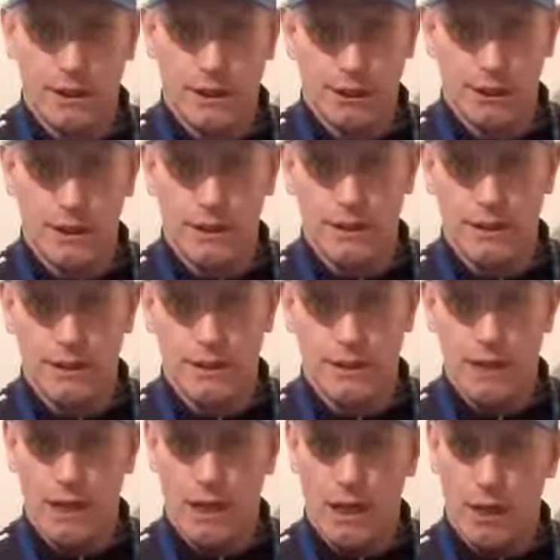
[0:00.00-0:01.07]
what they're doing.
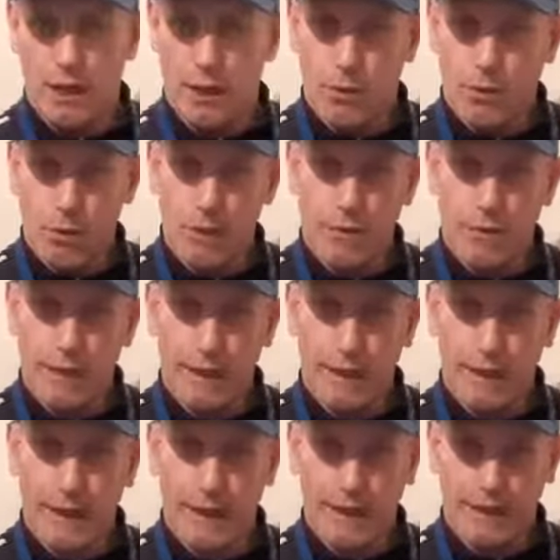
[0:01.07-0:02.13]
They're
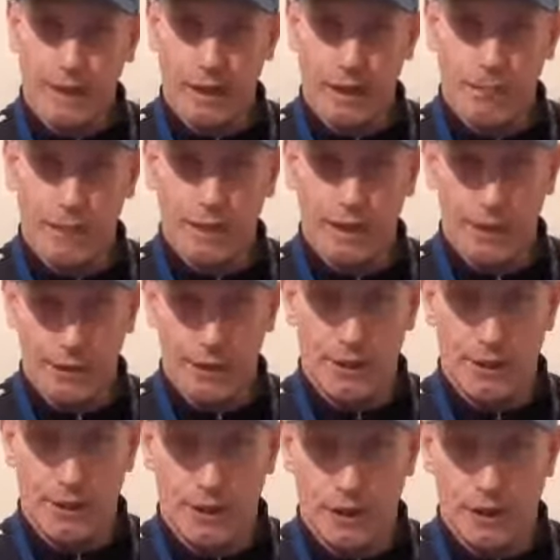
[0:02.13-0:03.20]
willfully and deliberately
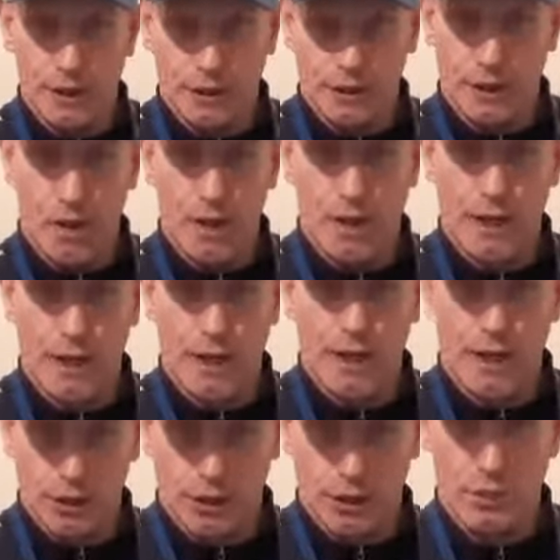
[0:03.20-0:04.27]
doing it, knowing it's wrong,
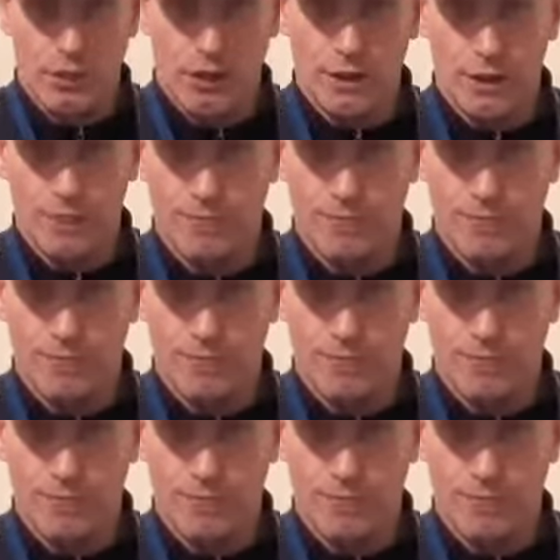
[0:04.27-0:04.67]
and they're still doing